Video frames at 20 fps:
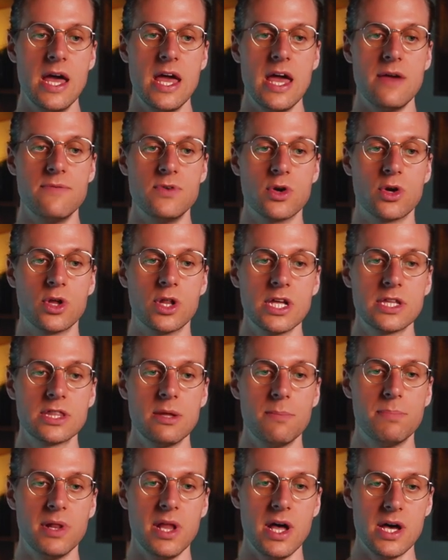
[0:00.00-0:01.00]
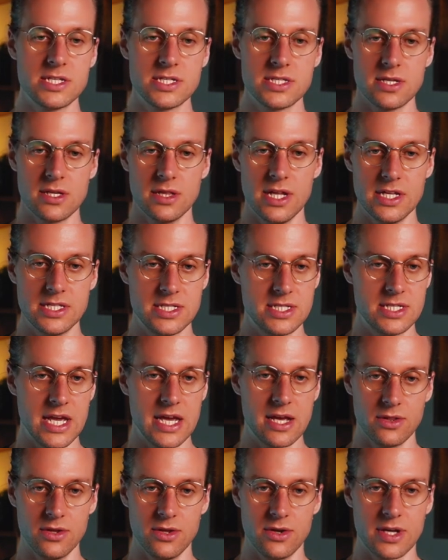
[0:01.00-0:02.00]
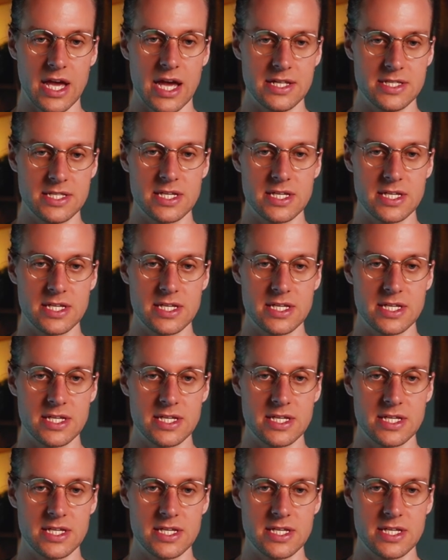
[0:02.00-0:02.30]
if you click the plus, let's take a look at